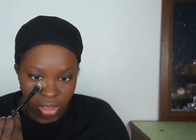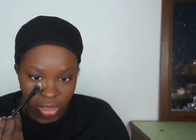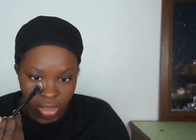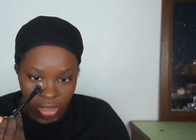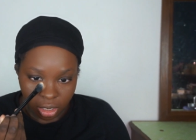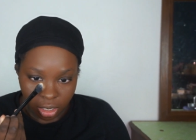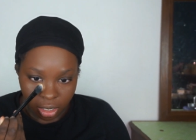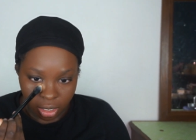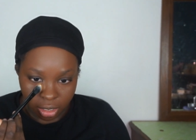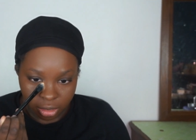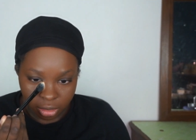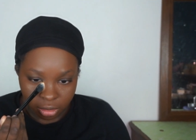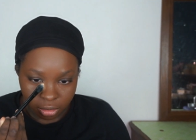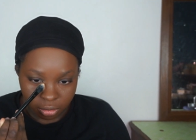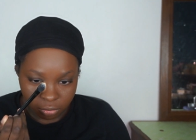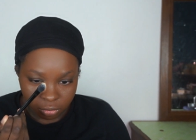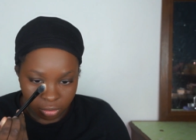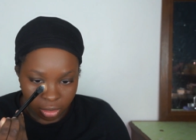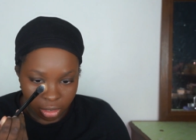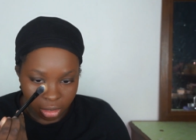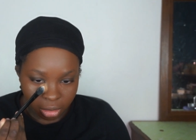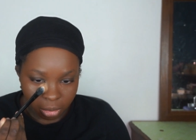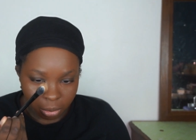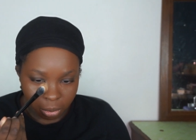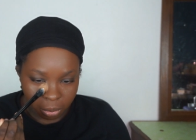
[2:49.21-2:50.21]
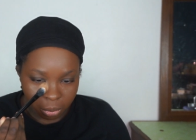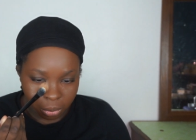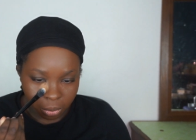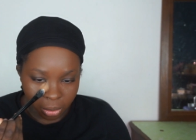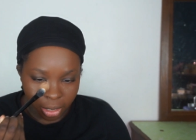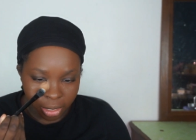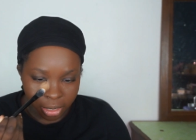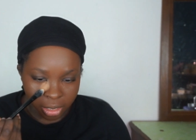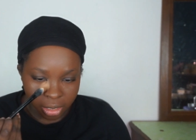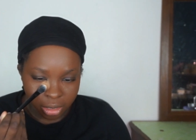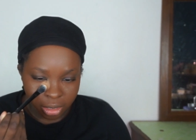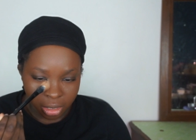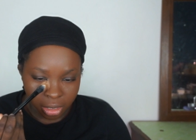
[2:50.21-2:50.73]
kind of like
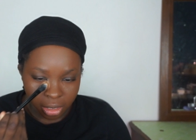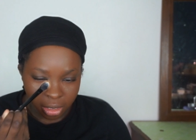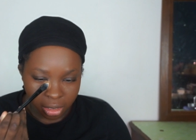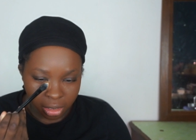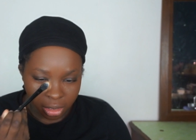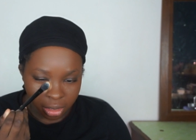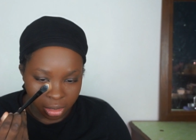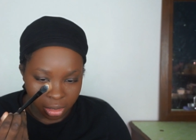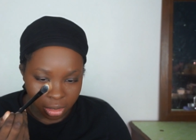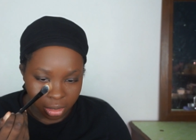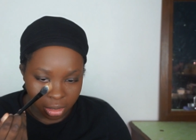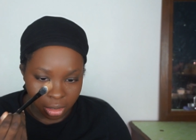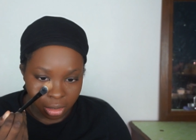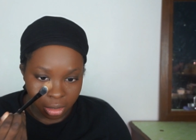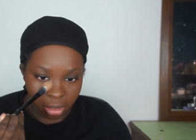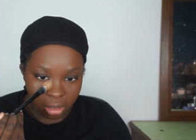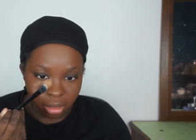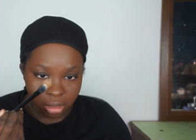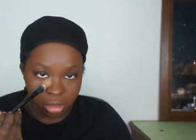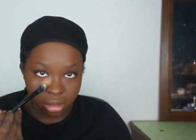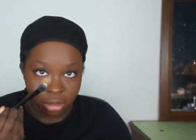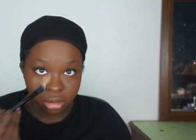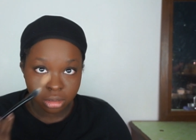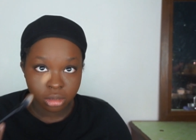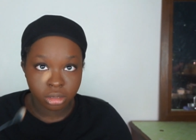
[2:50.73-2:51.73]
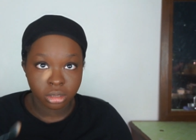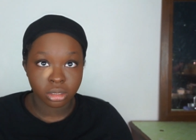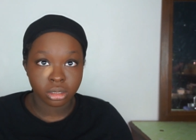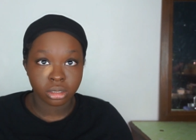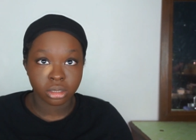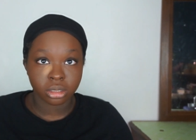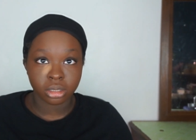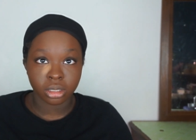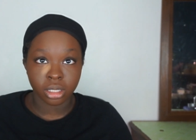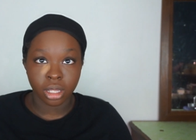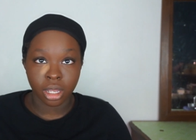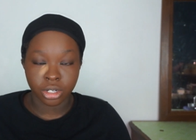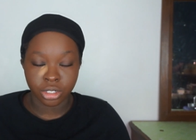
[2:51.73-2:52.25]
brightening
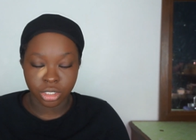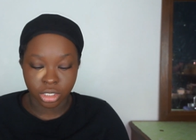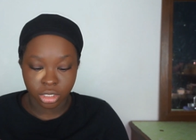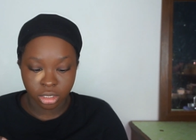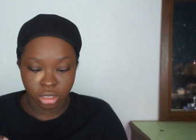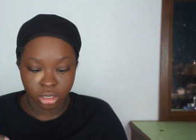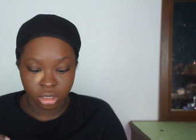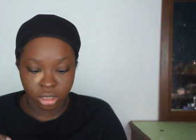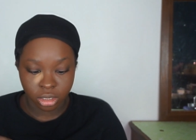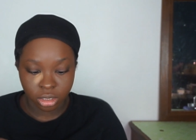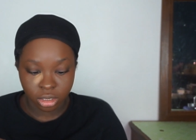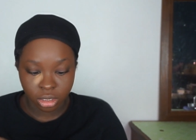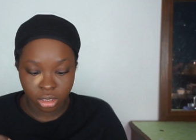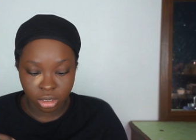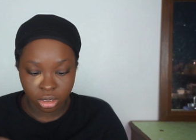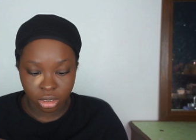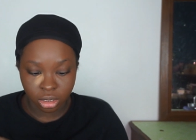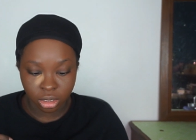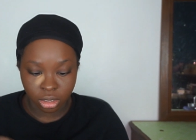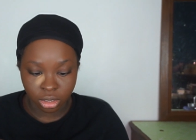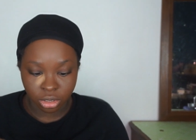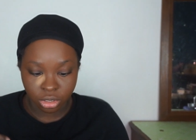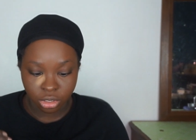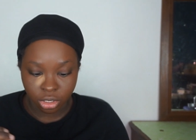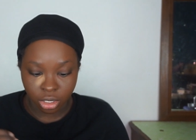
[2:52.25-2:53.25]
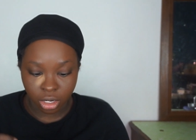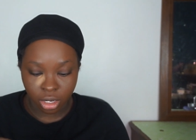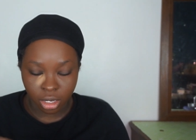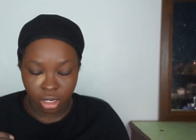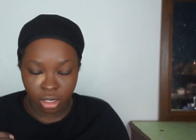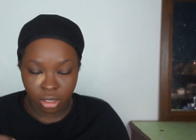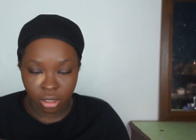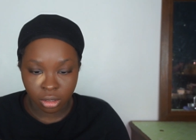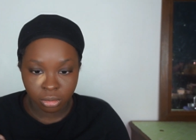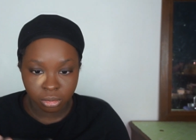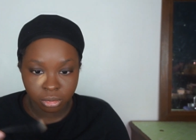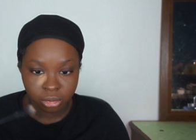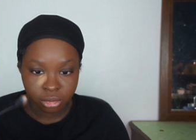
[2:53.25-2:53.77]
slash concealing
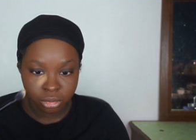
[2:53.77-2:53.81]
shade,